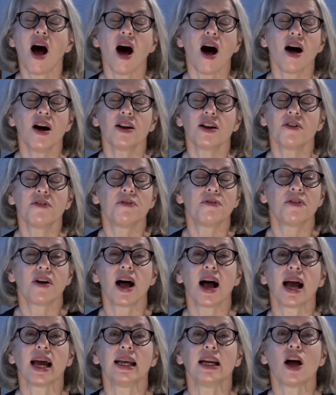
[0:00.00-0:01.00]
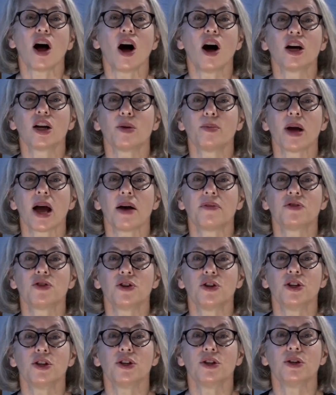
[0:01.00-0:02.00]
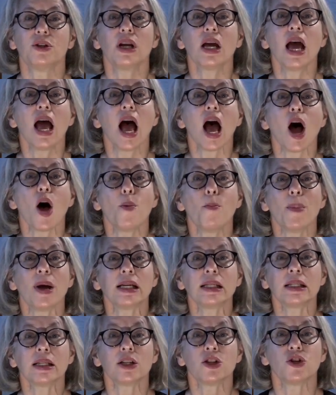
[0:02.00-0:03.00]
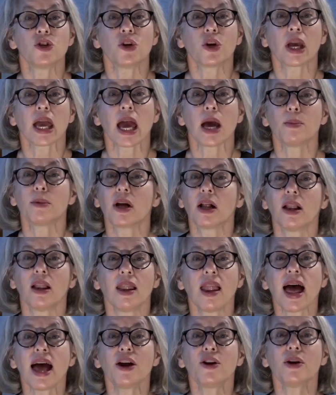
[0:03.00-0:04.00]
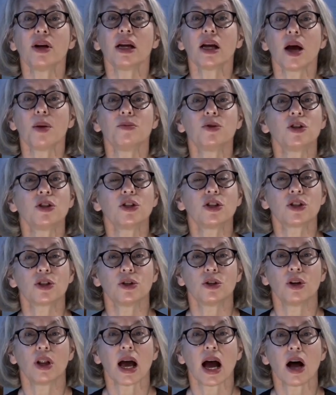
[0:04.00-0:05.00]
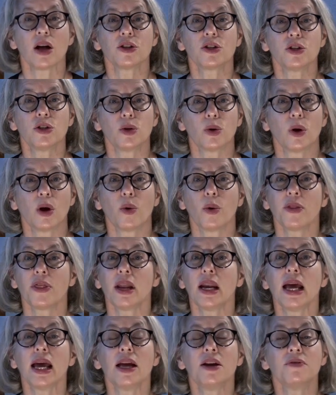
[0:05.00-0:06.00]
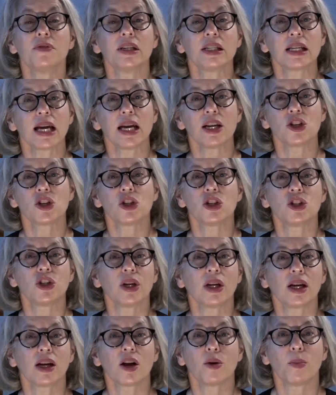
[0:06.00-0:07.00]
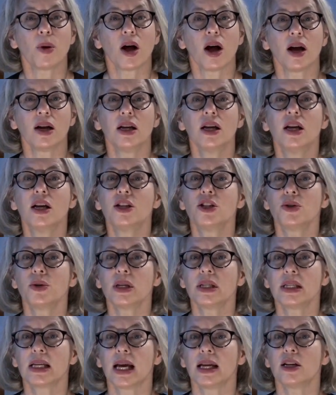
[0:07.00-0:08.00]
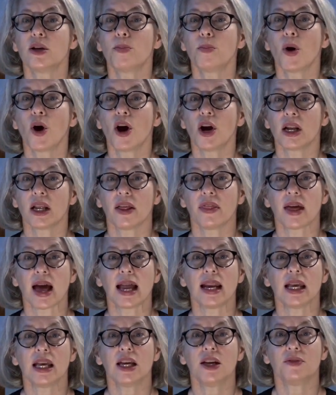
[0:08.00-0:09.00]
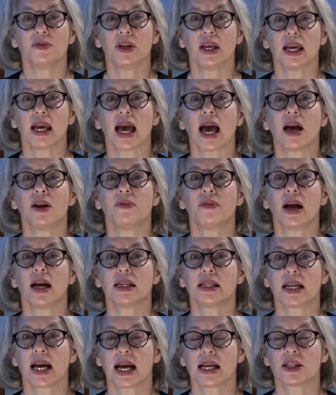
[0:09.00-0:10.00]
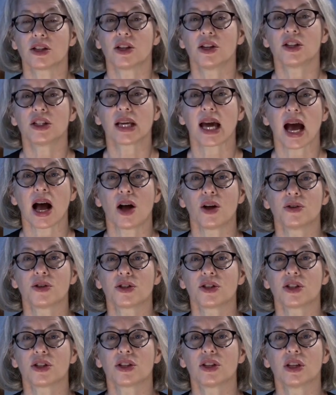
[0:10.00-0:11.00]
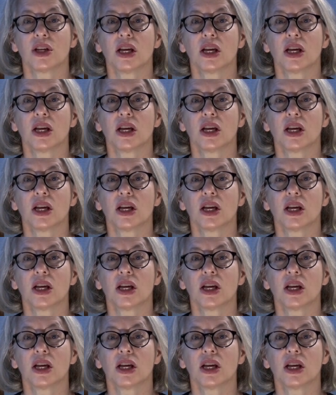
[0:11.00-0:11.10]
On a fine autumn afternoon, a messenger came clattering up to the schoolhouse door with an invitation to Ichabod to attend a party that evening at Van Tassel's house.